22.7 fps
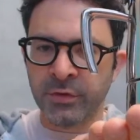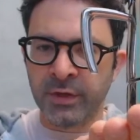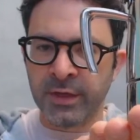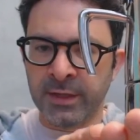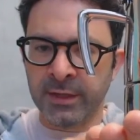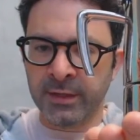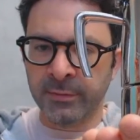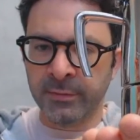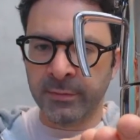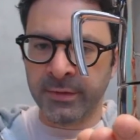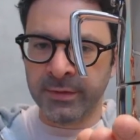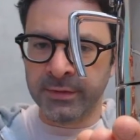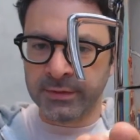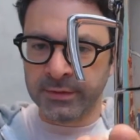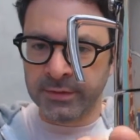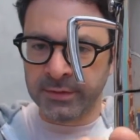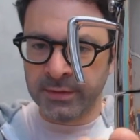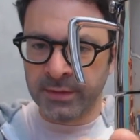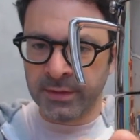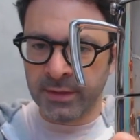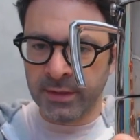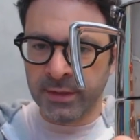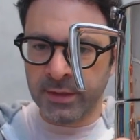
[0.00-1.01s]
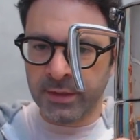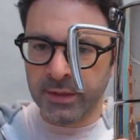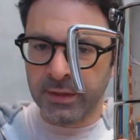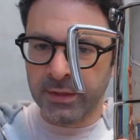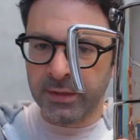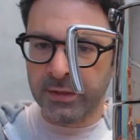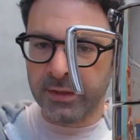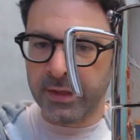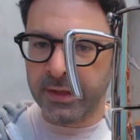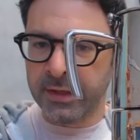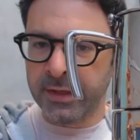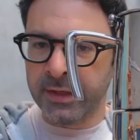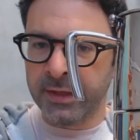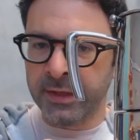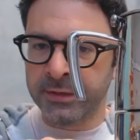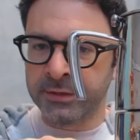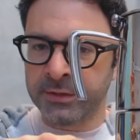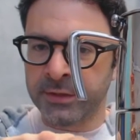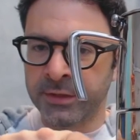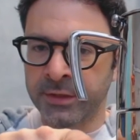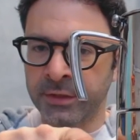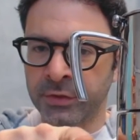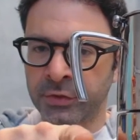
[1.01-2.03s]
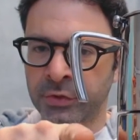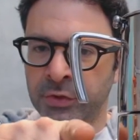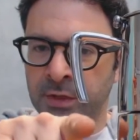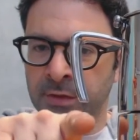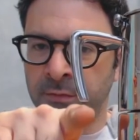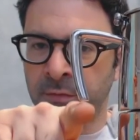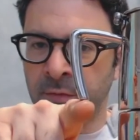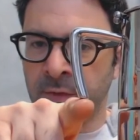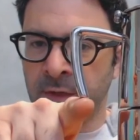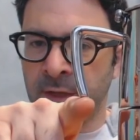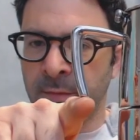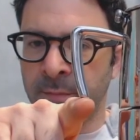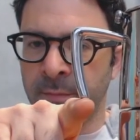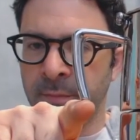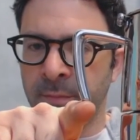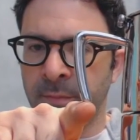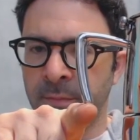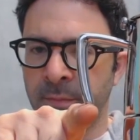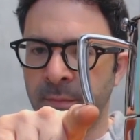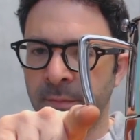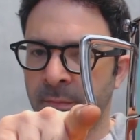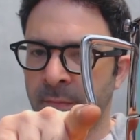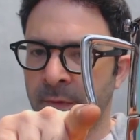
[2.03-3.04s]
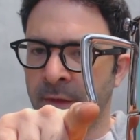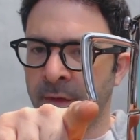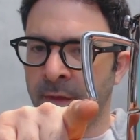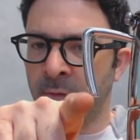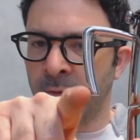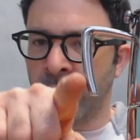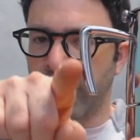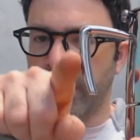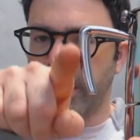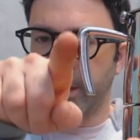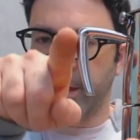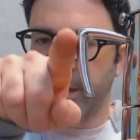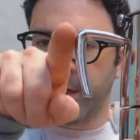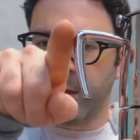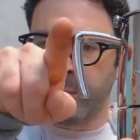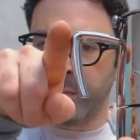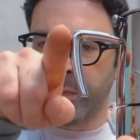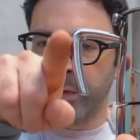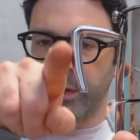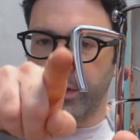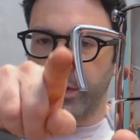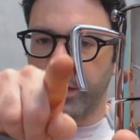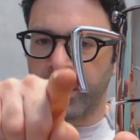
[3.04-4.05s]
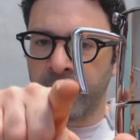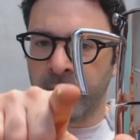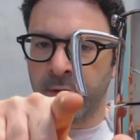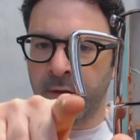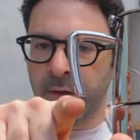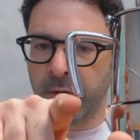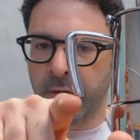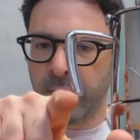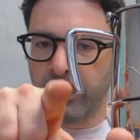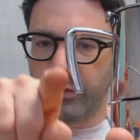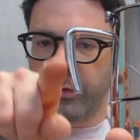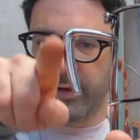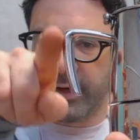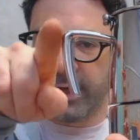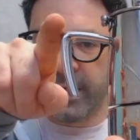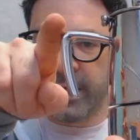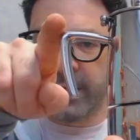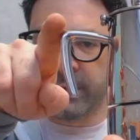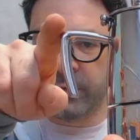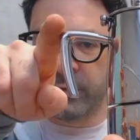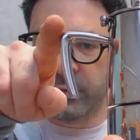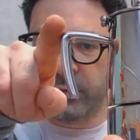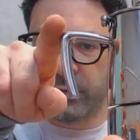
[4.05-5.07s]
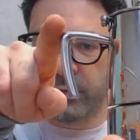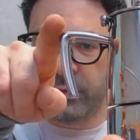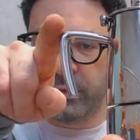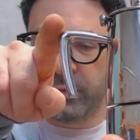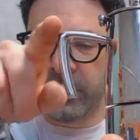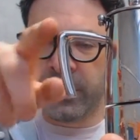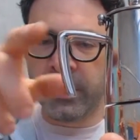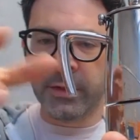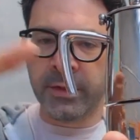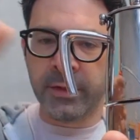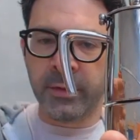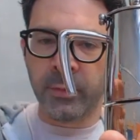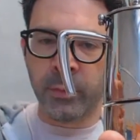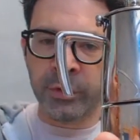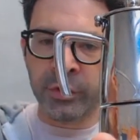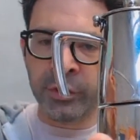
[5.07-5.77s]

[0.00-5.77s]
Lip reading: your element, the heat's going to travel up and heat up your handle, and then